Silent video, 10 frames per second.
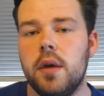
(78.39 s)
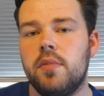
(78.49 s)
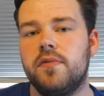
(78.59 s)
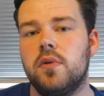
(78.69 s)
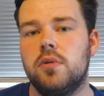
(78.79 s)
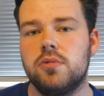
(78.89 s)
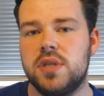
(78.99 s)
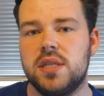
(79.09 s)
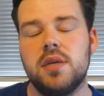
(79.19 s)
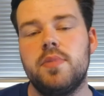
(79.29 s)
but for an
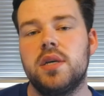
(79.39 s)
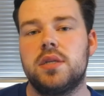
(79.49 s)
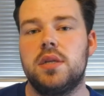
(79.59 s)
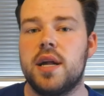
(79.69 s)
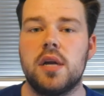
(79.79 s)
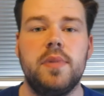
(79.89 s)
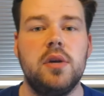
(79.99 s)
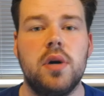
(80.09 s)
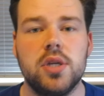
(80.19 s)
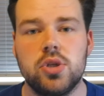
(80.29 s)
autistic person that could be
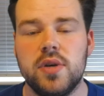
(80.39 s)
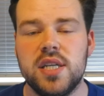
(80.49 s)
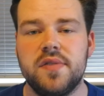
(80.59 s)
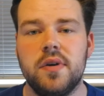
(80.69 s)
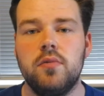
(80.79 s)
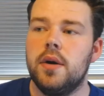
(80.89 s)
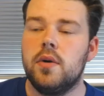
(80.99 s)
quite stressful.